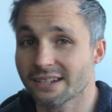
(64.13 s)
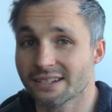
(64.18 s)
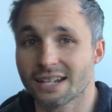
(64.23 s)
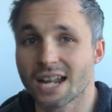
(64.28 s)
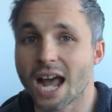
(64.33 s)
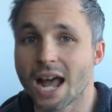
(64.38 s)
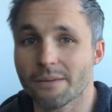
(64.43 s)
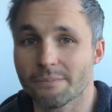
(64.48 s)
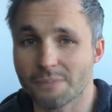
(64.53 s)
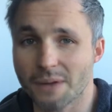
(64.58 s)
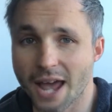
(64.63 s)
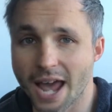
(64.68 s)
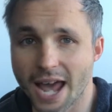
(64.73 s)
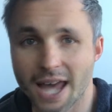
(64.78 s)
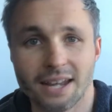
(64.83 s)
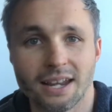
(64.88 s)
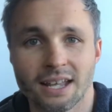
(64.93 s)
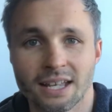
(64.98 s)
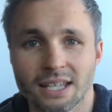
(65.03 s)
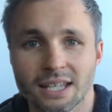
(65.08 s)
is not
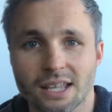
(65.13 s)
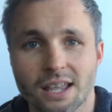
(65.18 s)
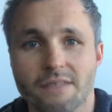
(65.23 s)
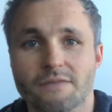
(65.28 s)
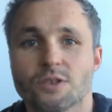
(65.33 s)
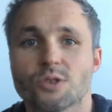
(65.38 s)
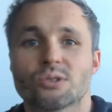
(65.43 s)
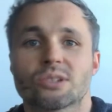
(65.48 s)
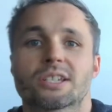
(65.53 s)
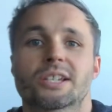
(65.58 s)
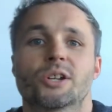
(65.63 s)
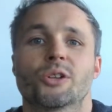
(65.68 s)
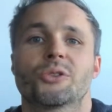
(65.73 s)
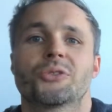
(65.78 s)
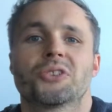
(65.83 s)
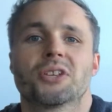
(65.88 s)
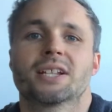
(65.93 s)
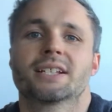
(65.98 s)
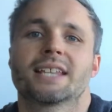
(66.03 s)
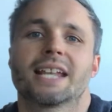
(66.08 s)
bad. If you still
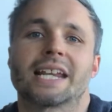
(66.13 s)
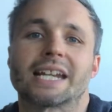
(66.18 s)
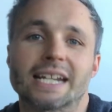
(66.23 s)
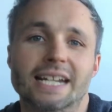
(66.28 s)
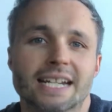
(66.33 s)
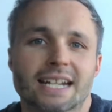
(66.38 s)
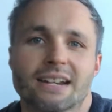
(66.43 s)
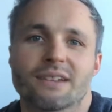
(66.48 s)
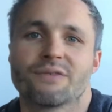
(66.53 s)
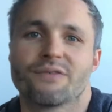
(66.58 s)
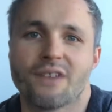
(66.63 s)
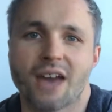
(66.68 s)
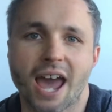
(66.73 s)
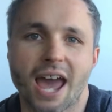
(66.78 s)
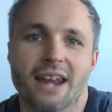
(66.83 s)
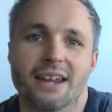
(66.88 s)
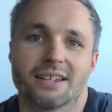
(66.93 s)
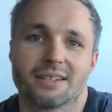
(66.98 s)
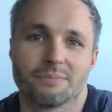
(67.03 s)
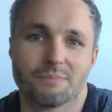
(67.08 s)
think that eating
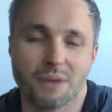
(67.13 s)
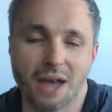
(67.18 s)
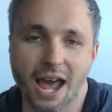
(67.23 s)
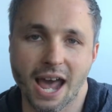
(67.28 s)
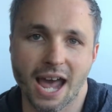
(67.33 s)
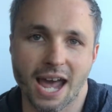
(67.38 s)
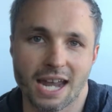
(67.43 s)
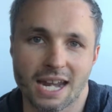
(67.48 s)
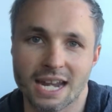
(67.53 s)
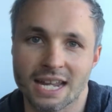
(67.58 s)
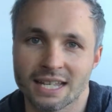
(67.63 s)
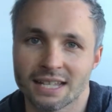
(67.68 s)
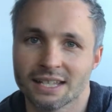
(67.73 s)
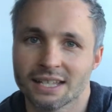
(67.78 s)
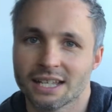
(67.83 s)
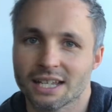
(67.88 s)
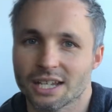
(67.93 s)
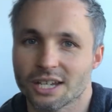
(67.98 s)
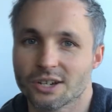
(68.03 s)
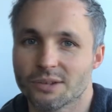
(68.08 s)
fat is bad,
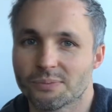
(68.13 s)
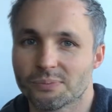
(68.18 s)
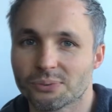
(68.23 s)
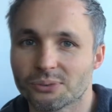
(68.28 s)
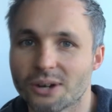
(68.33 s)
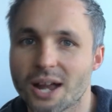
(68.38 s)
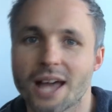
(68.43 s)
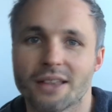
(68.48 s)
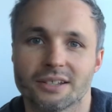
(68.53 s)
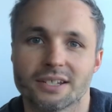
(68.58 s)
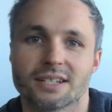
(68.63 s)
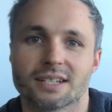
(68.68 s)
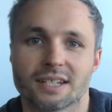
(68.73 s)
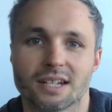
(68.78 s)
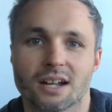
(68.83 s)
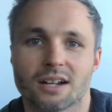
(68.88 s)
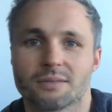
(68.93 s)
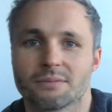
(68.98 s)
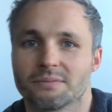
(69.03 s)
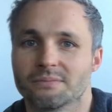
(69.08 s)
you're probably
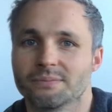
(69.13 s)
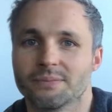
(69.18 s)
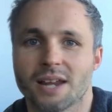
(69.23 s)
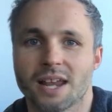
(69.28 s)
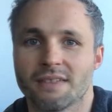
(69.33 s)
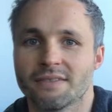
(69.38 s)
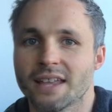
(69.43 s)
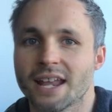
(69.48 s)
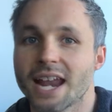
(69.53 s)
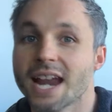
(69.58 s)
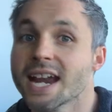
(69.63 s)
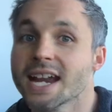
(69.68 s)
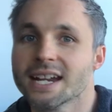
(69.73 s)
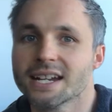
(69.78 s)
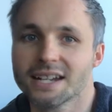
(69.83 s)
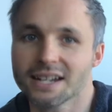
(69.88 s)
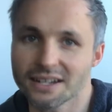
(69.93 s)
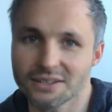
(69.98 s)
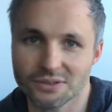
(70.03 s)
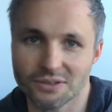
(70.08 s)
stuck in the
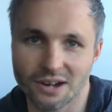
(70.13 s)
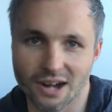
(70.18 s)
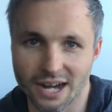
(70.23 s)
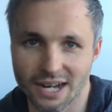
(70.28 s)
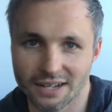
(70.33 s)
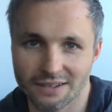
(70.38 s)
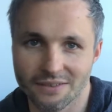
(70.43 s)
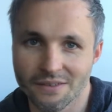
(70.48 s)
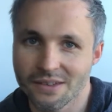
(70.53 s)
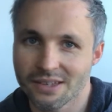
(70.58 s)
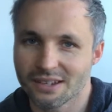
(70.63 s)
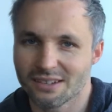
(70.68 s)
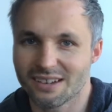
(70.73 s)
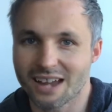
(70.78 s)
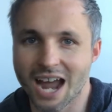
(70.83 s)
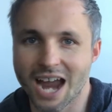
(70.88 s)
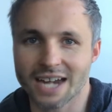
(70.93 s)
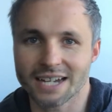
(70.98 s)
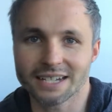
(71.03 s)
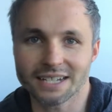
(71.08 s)
80s, right?
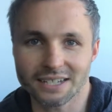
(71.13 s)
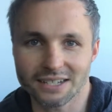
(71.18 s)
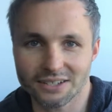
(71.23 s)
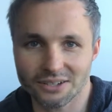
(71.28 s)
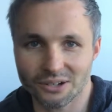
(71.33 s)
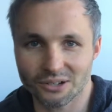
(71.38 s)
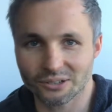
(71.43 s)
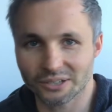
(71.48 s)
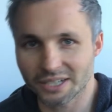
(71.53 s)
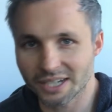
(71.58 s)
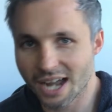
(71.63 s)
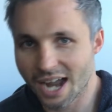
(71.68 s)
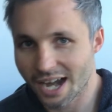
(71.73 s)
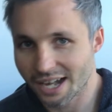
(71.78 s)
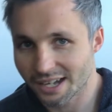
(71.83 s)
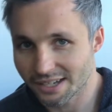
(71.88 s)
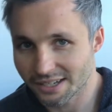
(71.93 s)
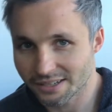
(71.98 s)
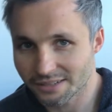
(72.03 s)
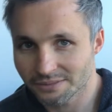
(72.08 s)
90s, early
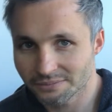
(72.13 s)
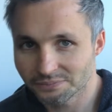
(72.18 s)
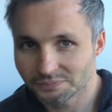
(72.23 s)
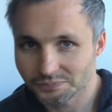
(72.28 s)
90s.